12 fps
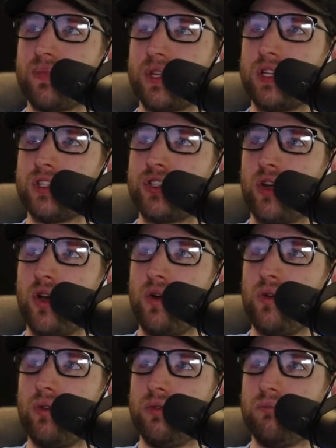
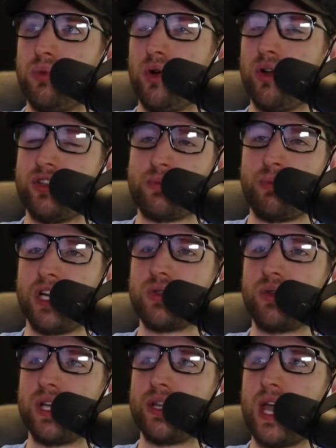so Boiling Springs
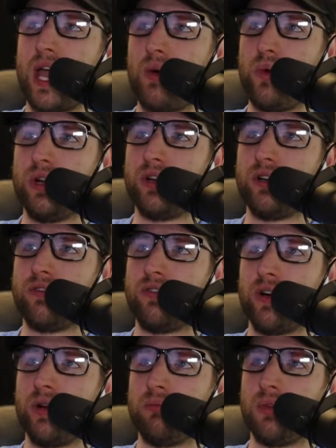will get that winner
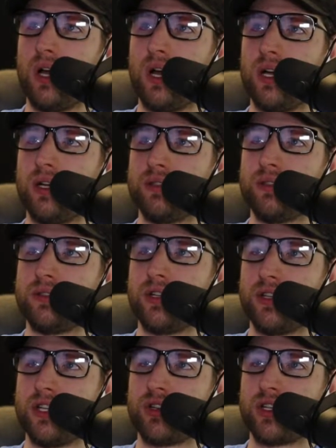from
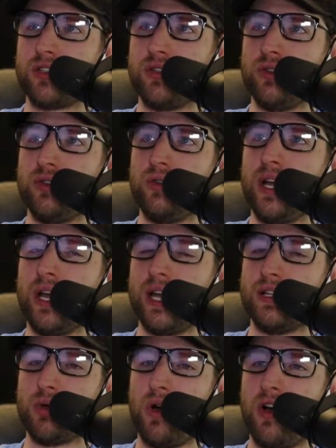the District 2
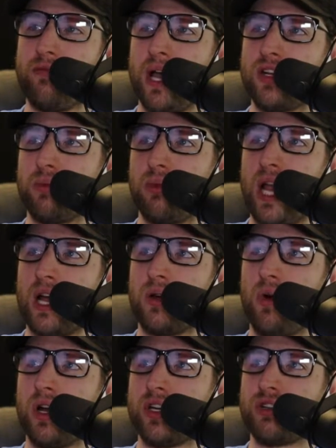and 12 matchup,
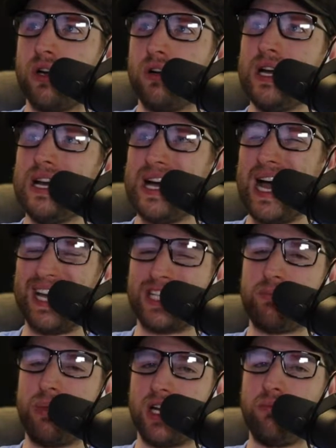Lackawanna Trail. I
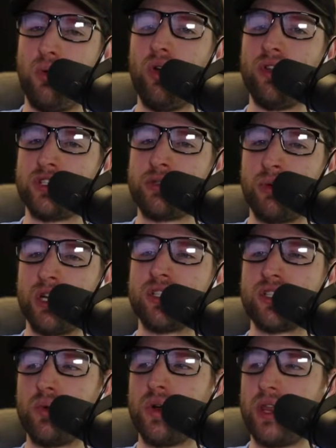expect Boiling
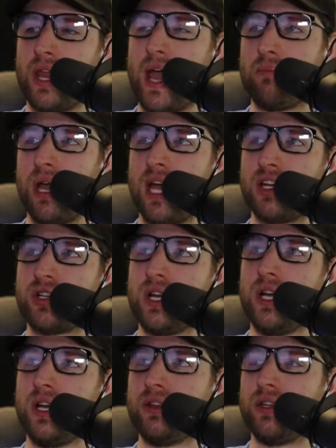Springs to win that match.
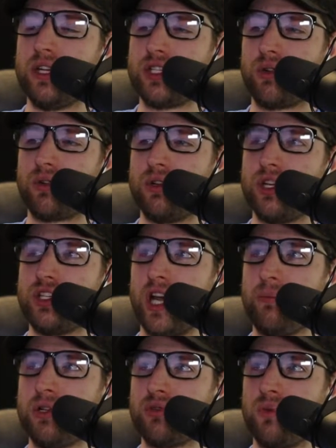The District 3
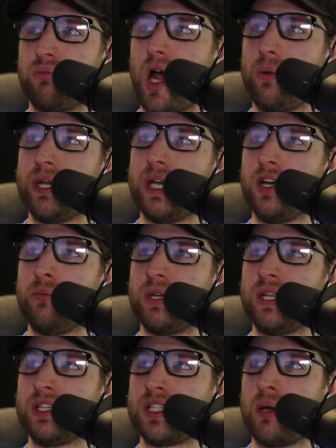champions will probably end up
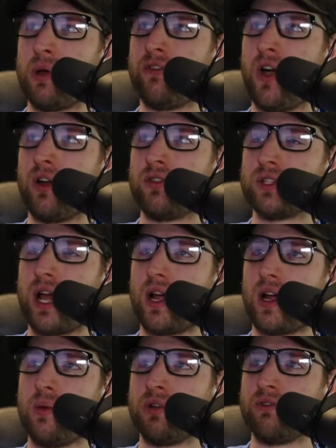in the semifinals
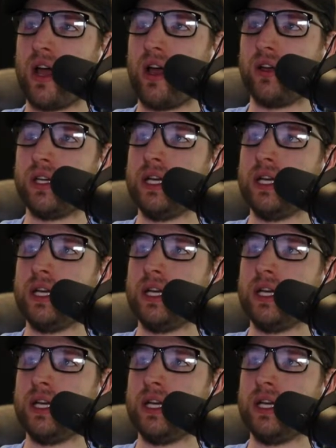at Cumberland Valley.